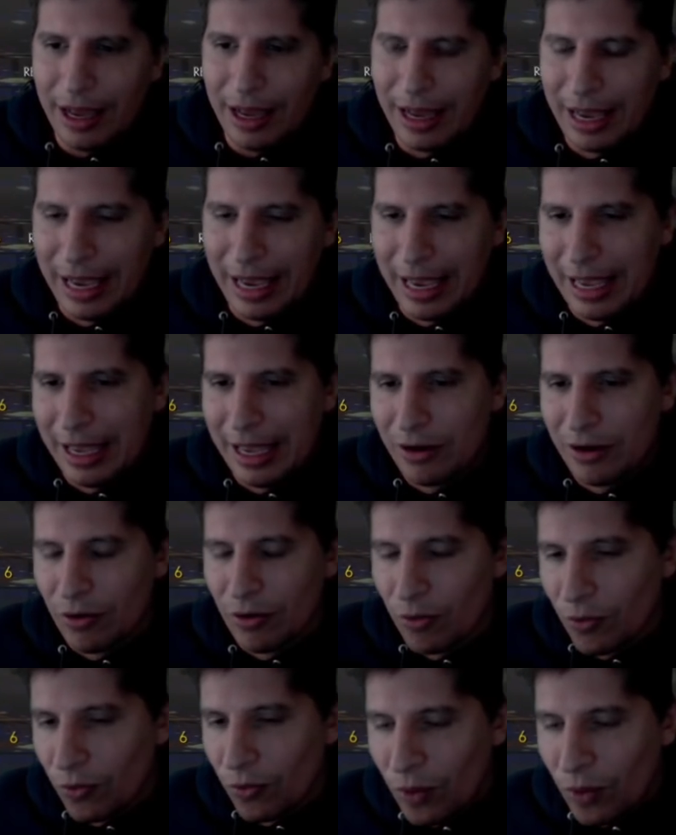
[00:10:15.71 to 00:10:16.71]
And
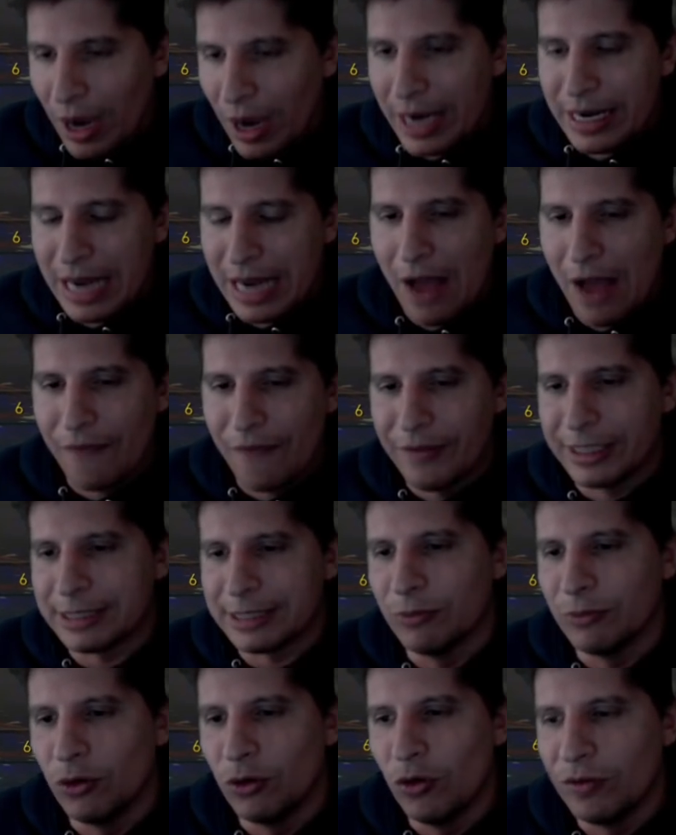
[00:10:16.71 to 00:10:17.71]
right now, this
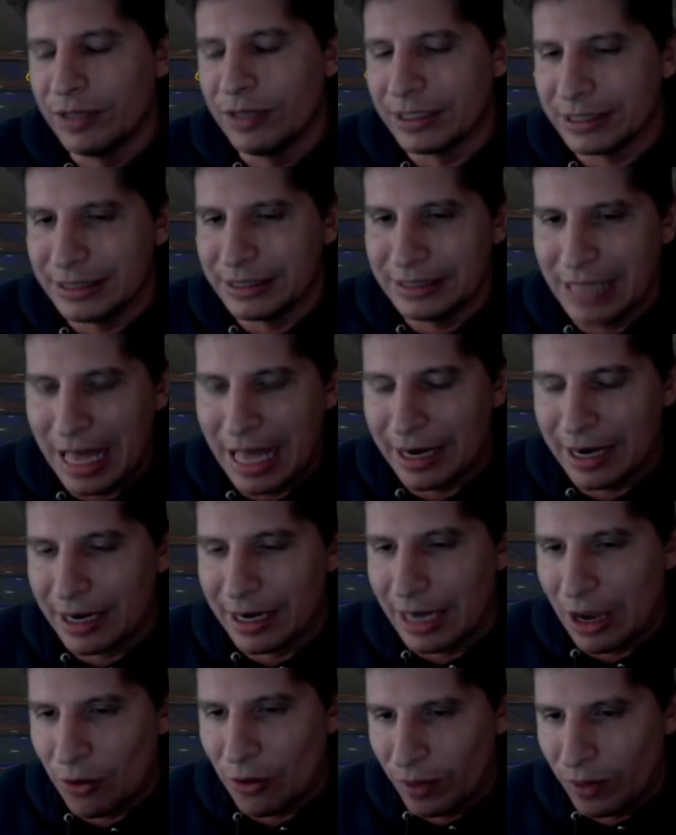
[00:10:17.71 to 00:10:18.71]
move does not
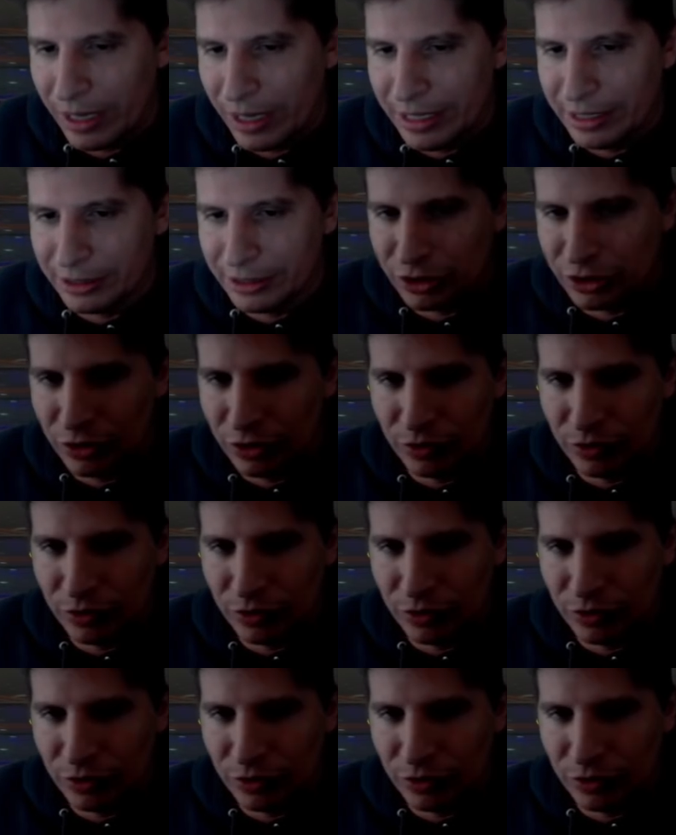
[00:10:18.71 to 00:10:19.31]
allow Raiden to